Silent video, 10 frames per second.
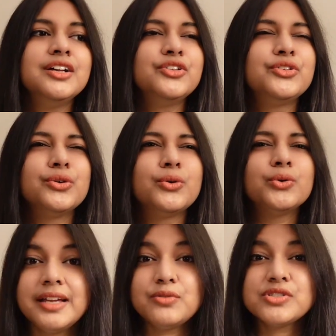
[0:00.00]

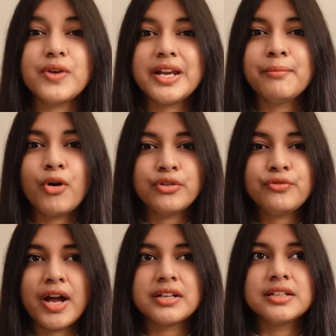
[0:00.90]
So that was one important
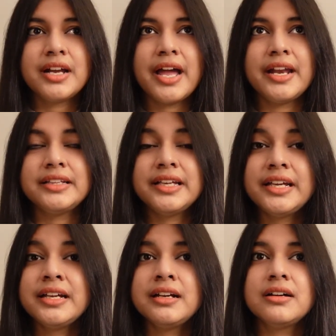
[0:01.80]
factor, and I
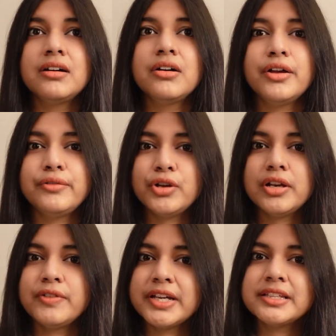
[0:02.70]
think if you're
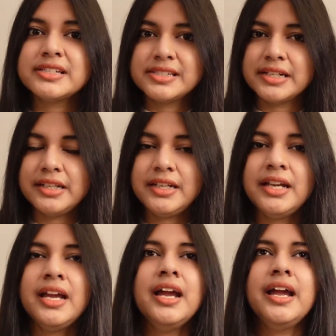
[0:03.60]
living in this
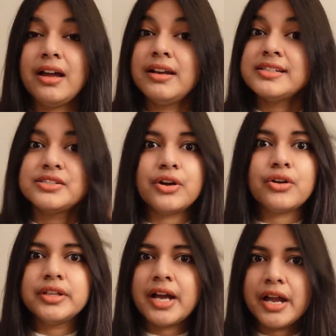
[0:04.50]
city, unless you're
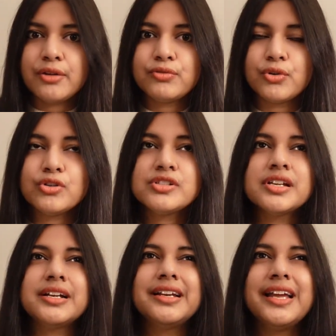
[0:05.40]
on the higher
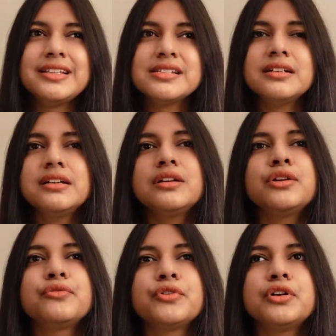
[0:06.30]
floors, it gets a little
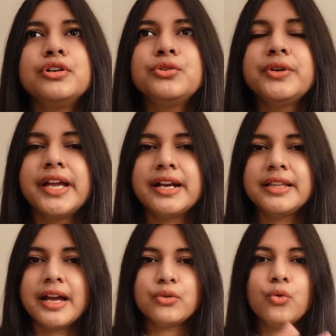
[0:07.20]
difficult to
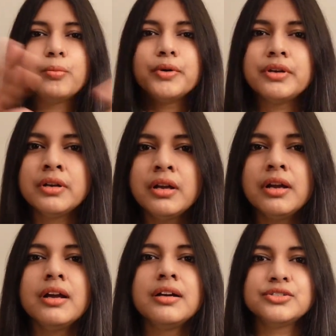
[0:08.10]
get that open
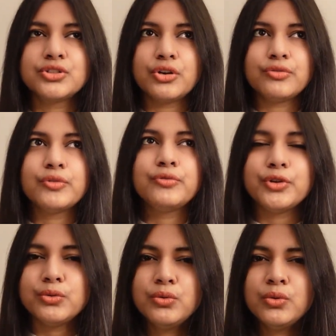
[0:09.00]
sort of a
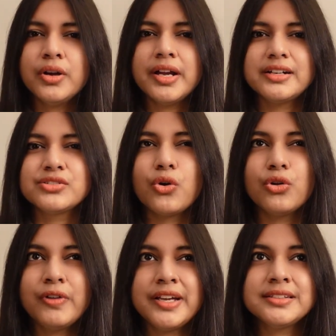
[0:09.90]
view. It's
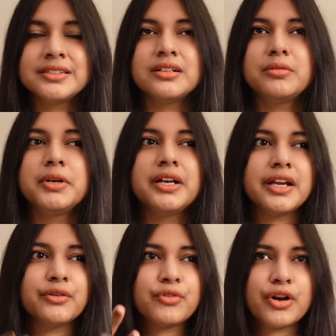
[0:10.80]
always a building
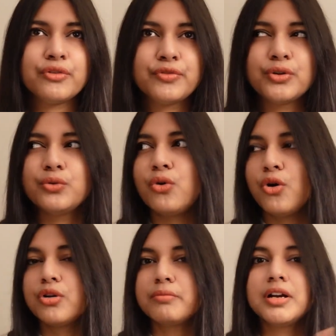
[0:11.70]
in front of you
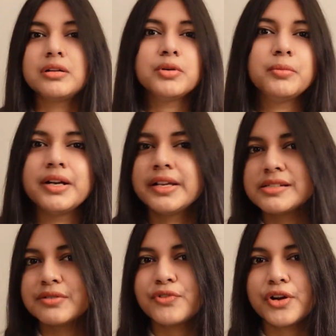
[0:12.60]
or multiple buildings
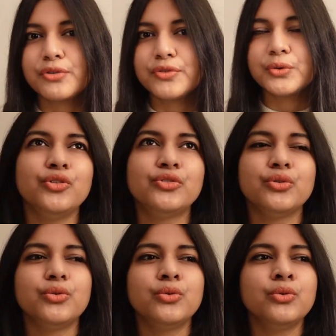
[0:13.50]
in front of
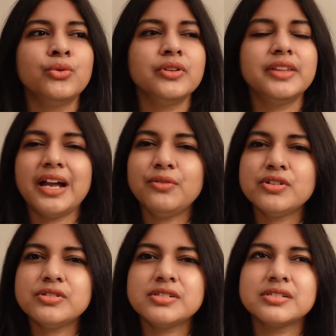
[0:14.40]
So
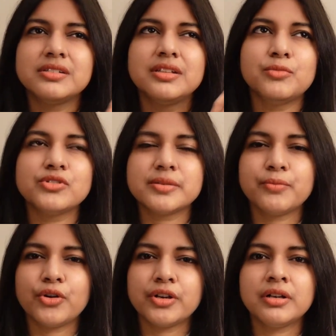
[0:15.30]
that was the most
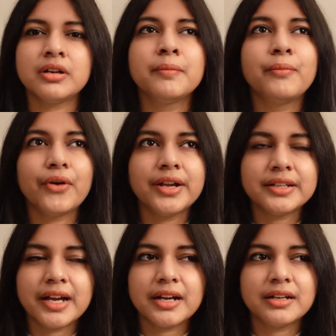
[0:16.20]
important point
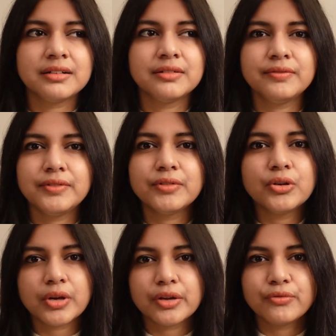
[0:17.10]
that we were
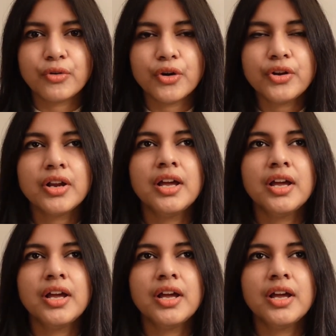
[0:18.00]
looking for.